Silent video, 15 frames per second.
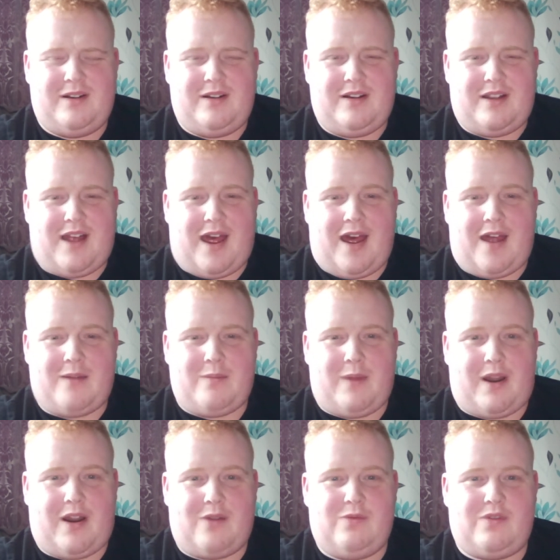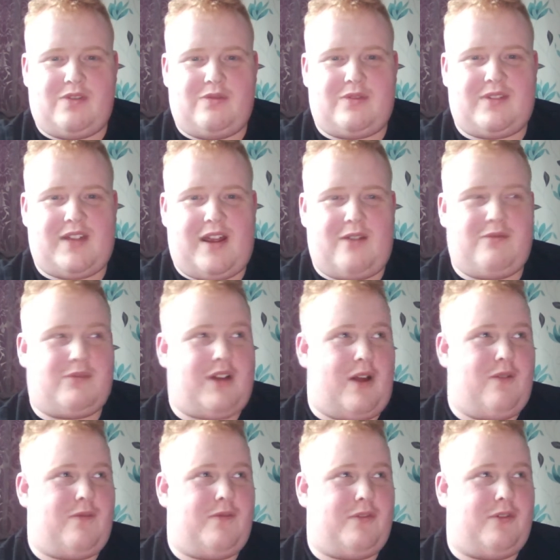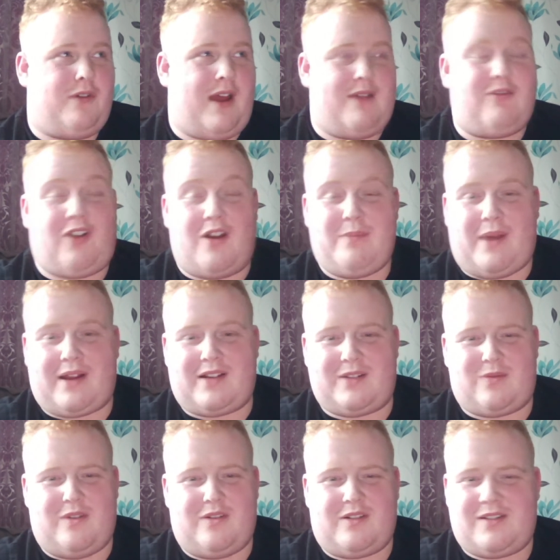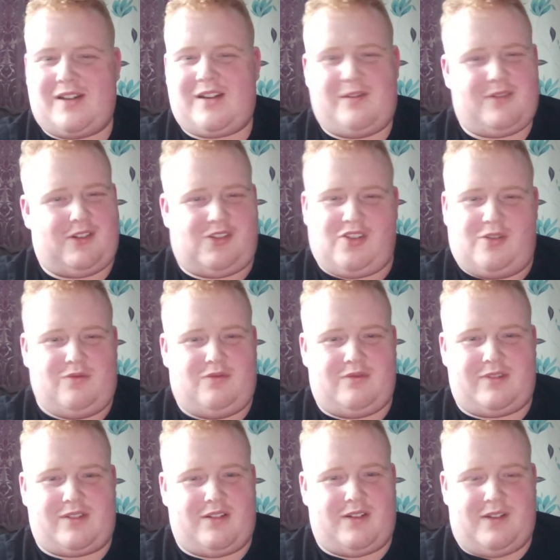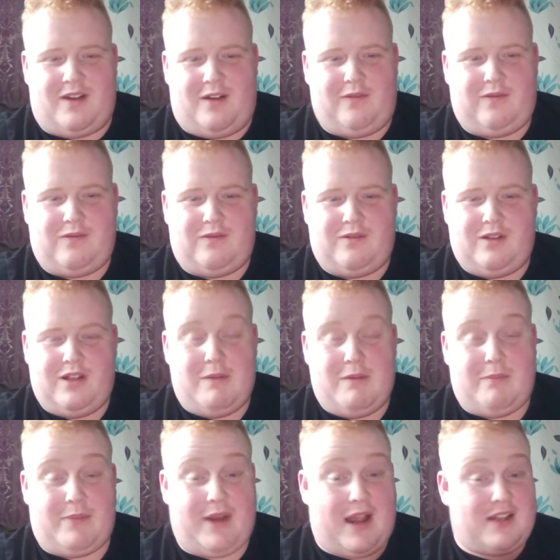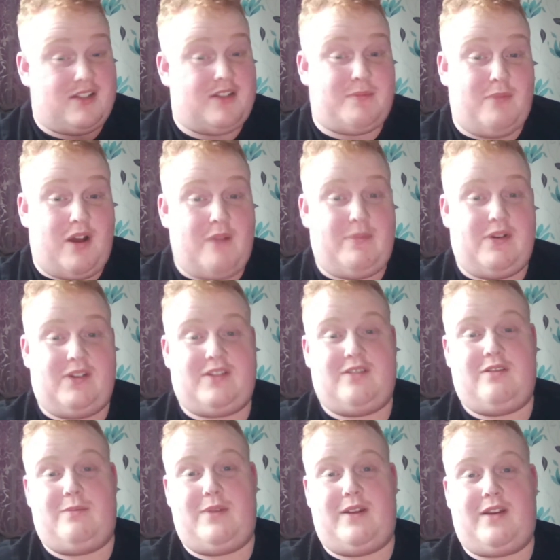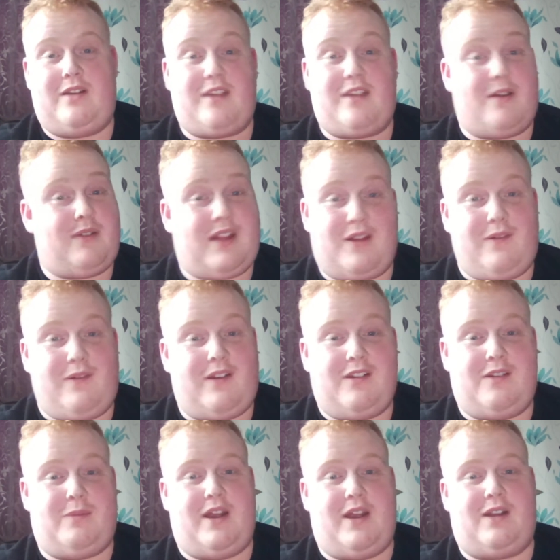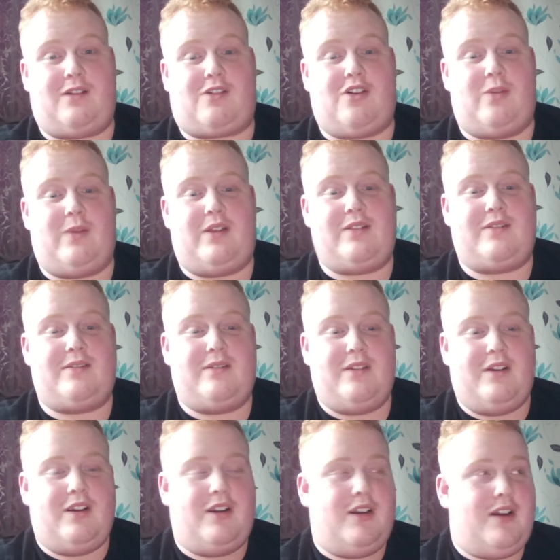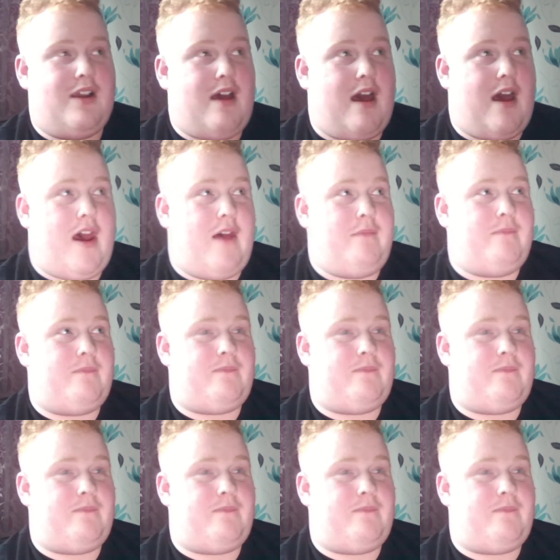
Um, and I would also go for a right back as well because I don't think Joel Ward's good enough. But that's just my personal opinion. Don't get offended by it in the comments. Um,